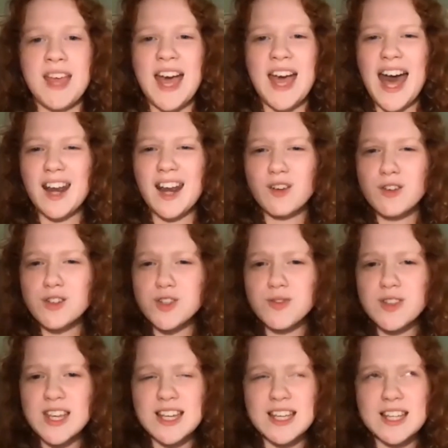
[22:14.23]
And I also
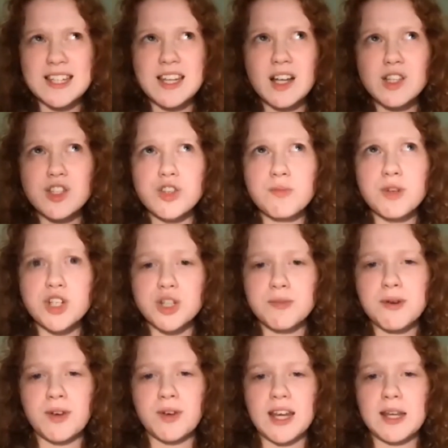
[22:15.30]
think not so much
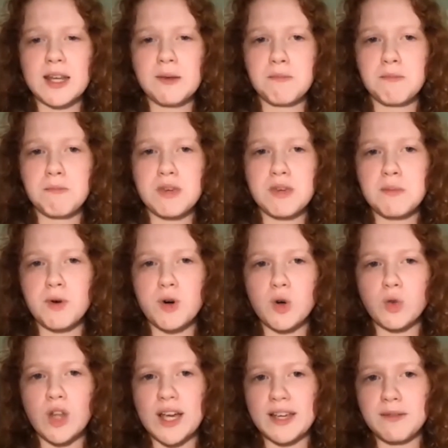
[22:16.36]
about getting people
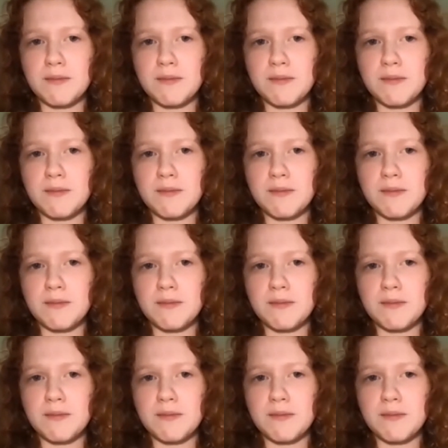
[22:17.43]
like